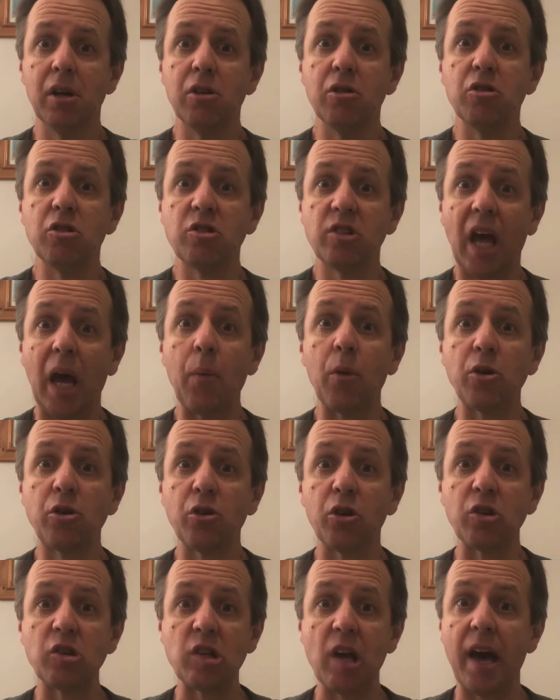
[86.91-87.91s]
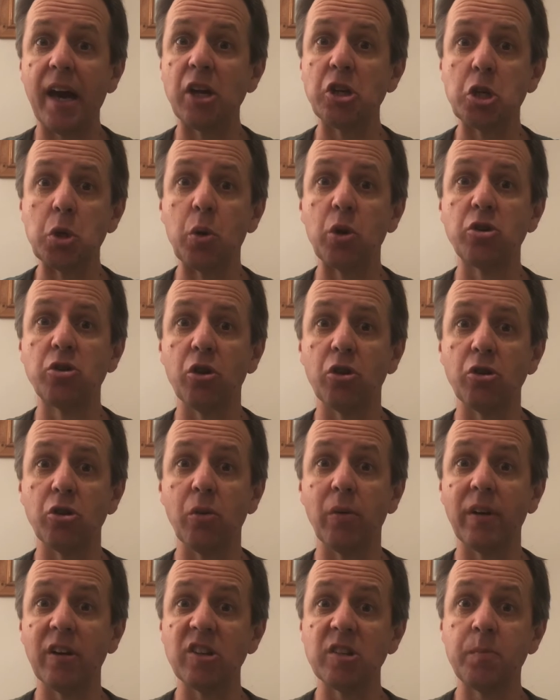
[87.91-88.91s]
say what you're saying, do what you're
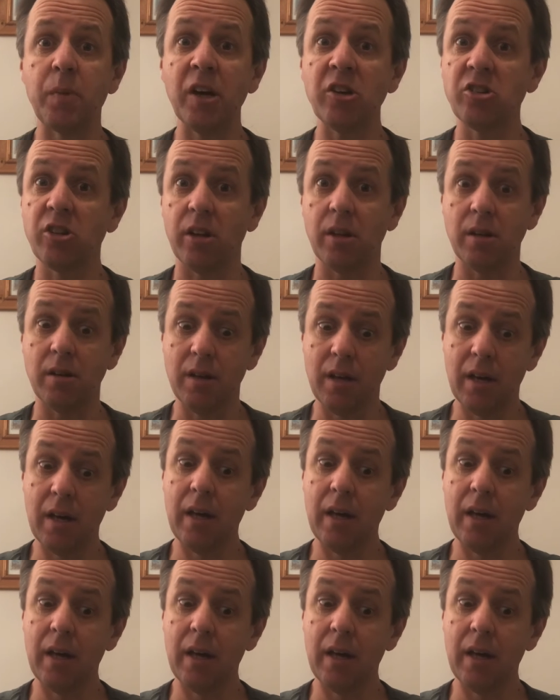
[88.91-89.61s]
doing, especially